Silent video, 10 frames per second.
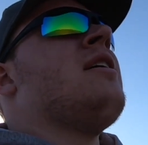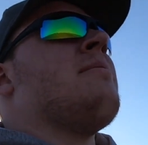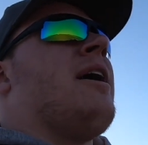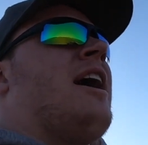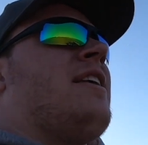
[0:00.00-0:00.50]

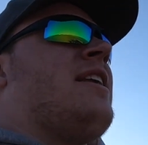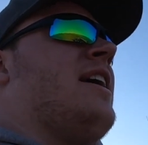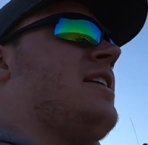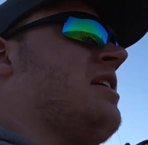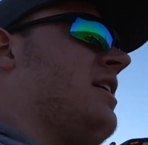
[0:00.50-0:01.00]
behind the
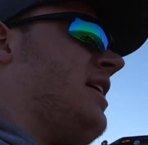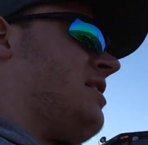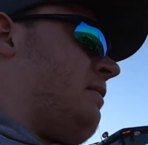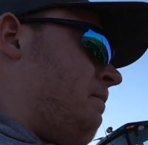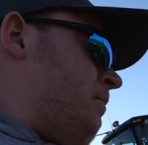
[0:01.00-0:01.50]
disc,
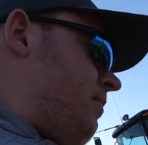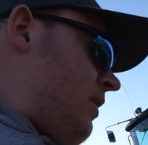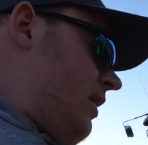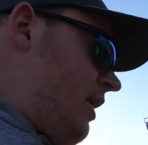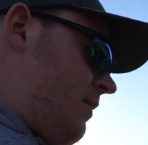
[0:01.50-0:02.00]
and it